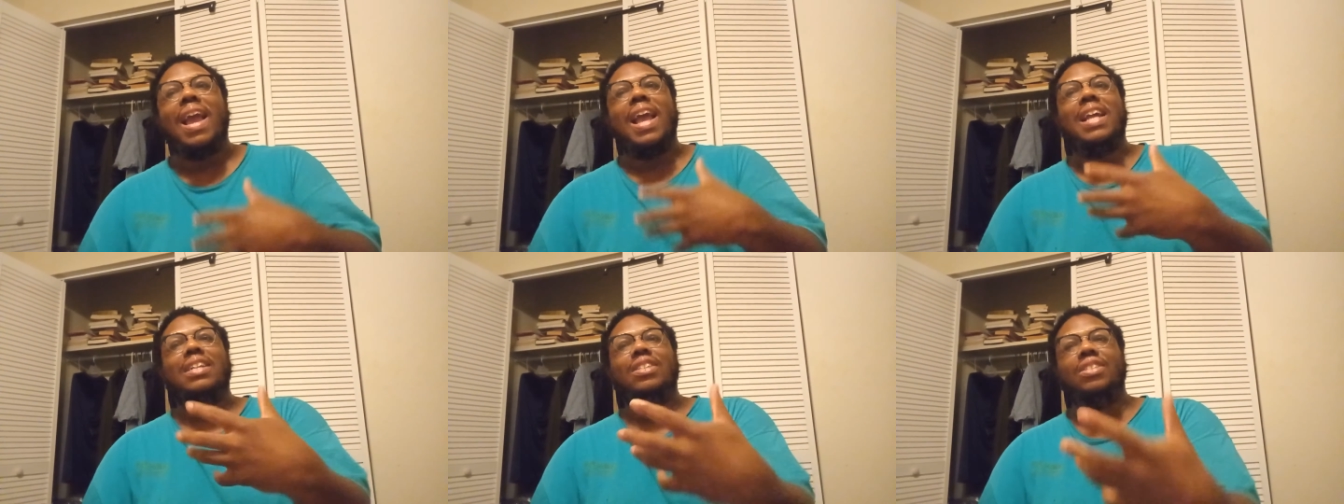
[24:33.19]

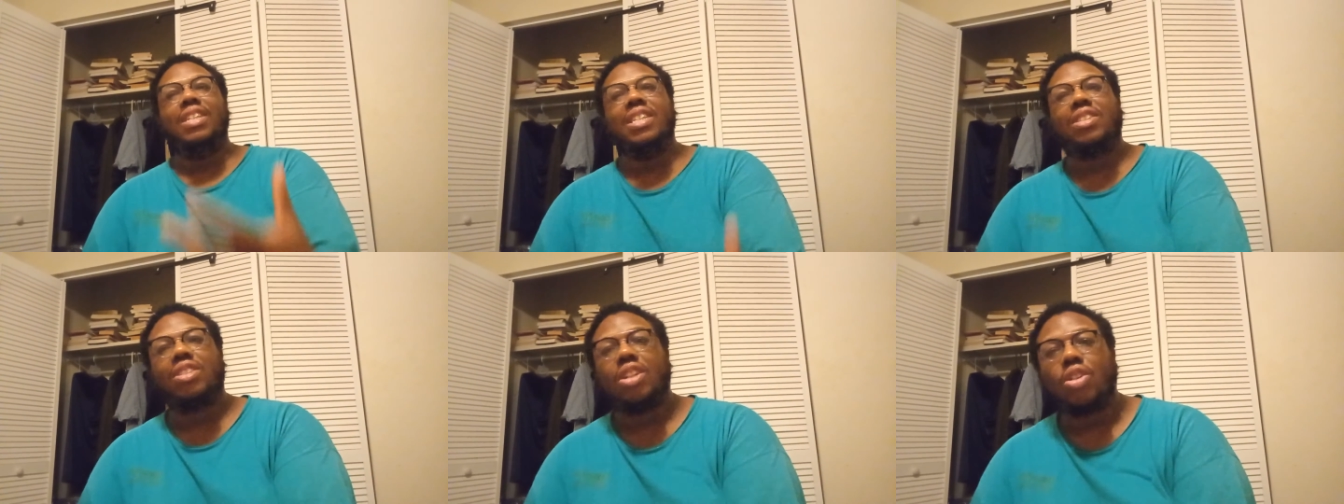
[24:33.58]
and
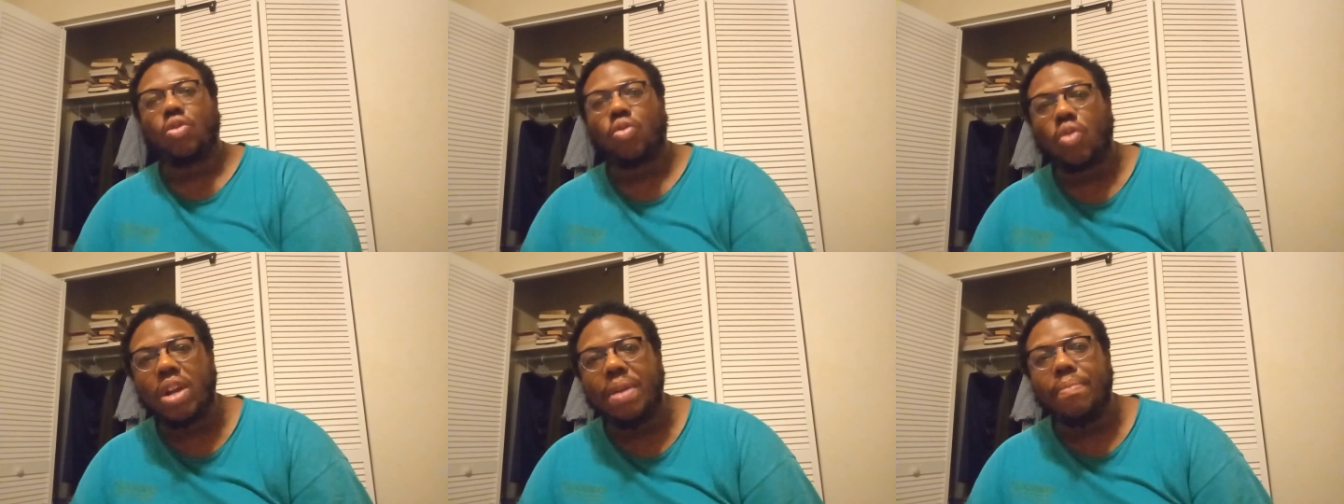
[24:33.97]

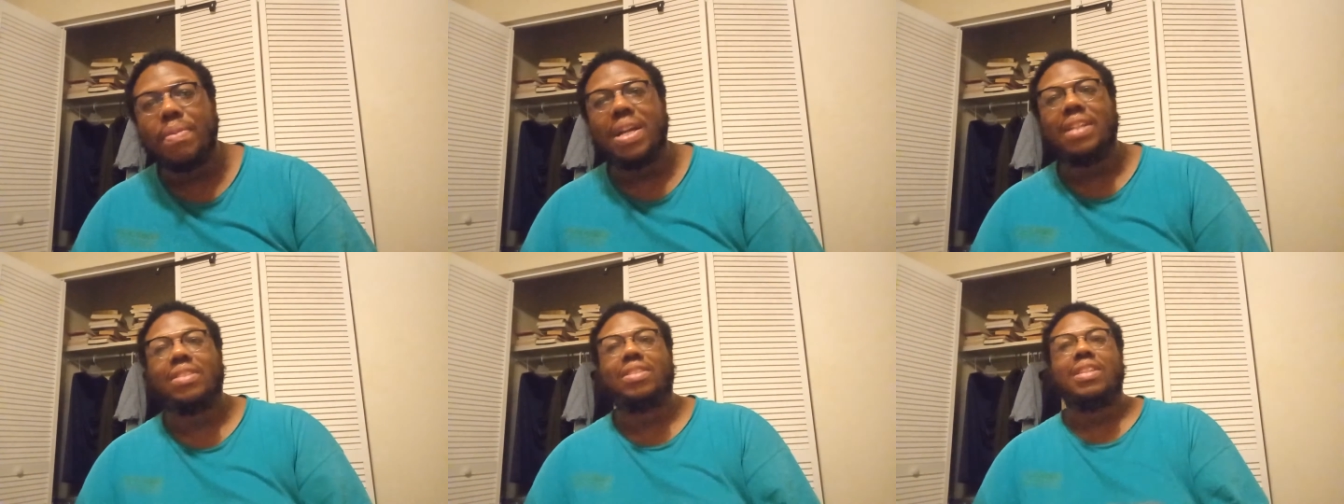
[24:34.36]

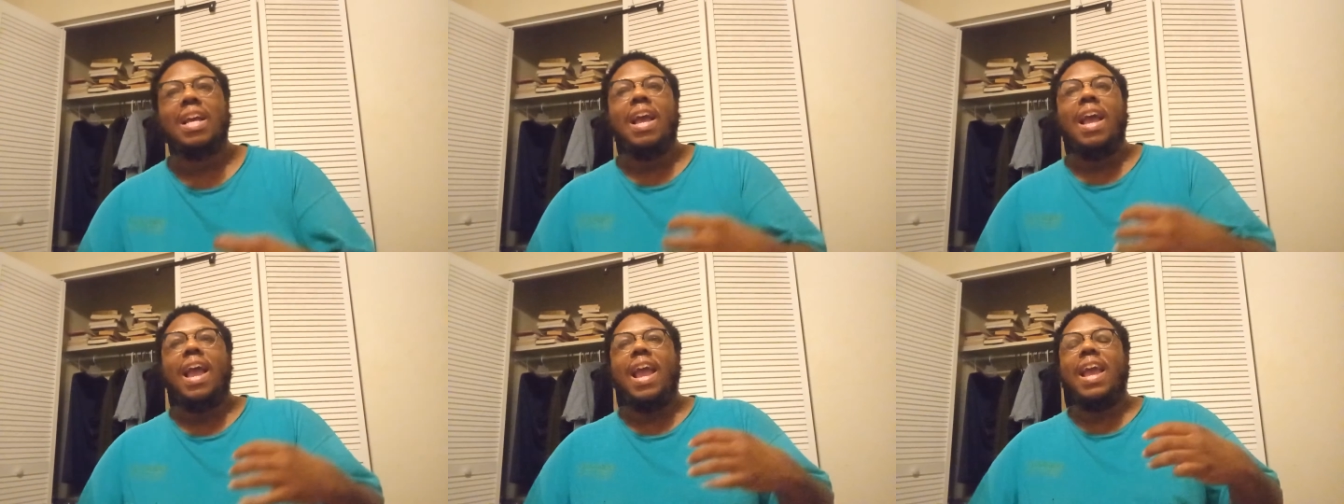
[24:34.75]

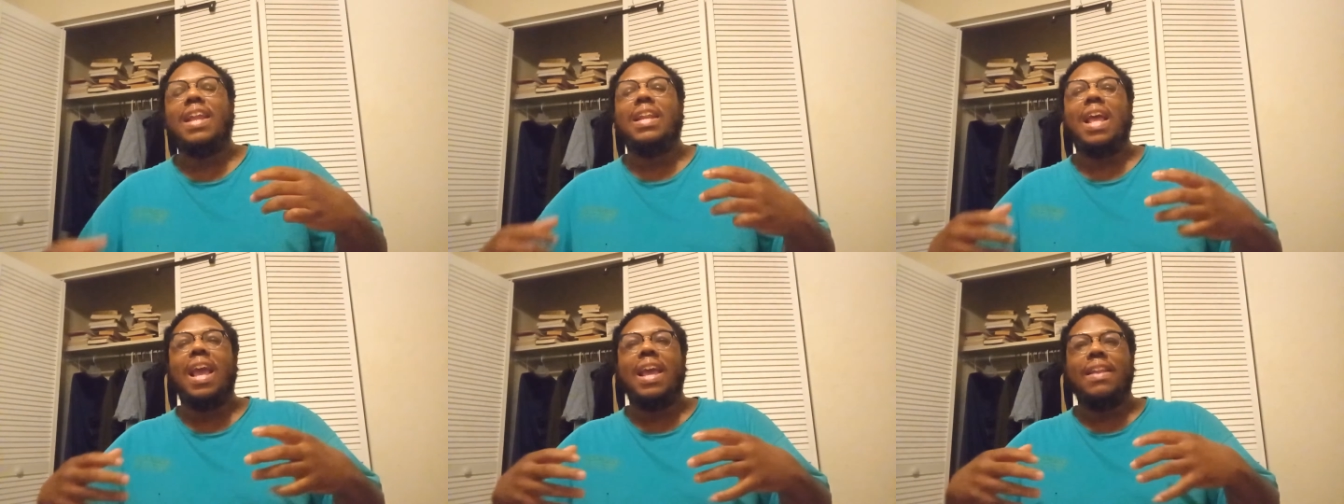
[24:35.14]
disagreements and,